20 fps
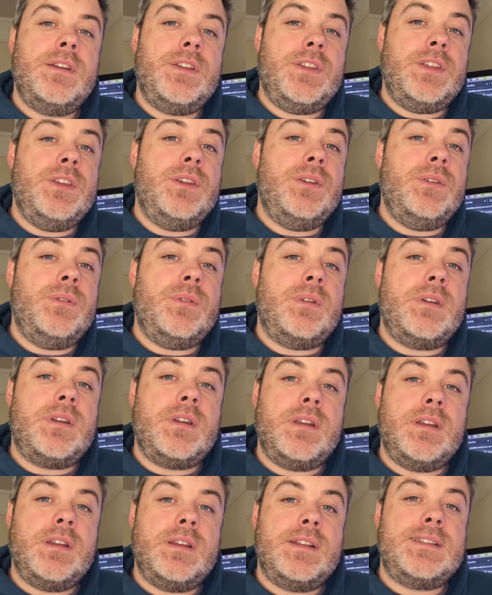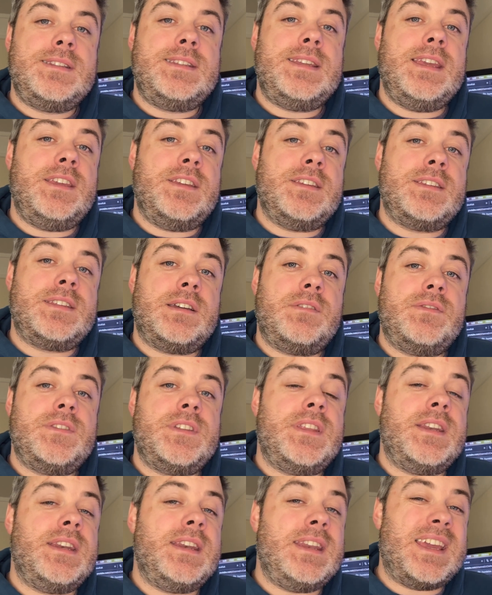you take yourself
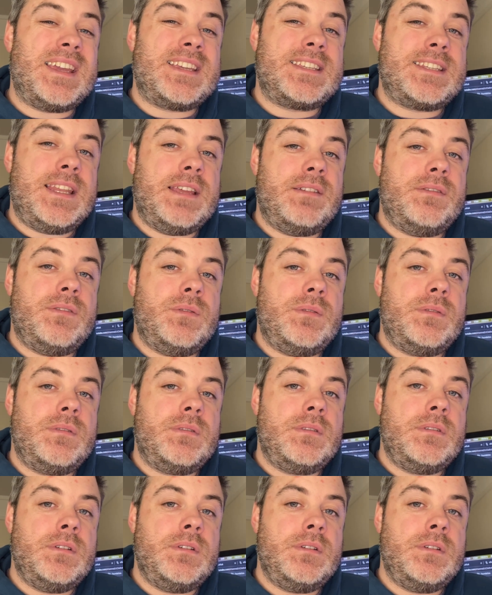to the next level.